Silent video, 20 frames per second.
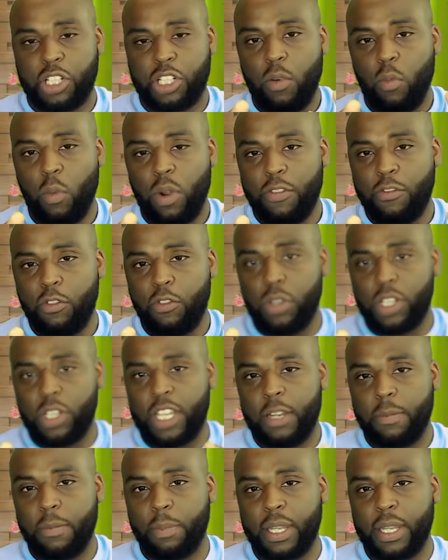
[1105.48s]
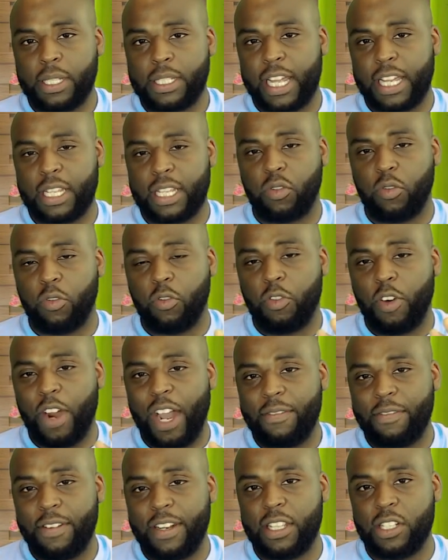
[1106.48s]
one of your guinea pigs has
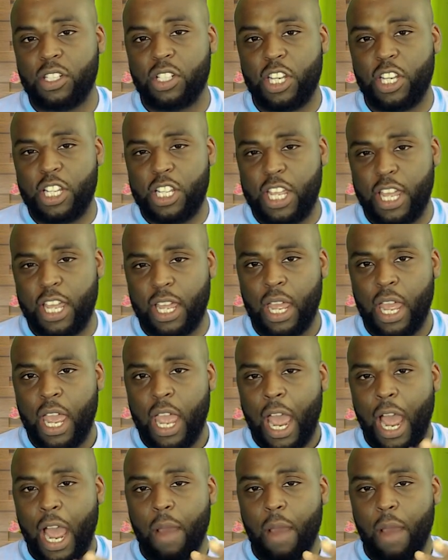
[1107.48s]
5 litres in a year and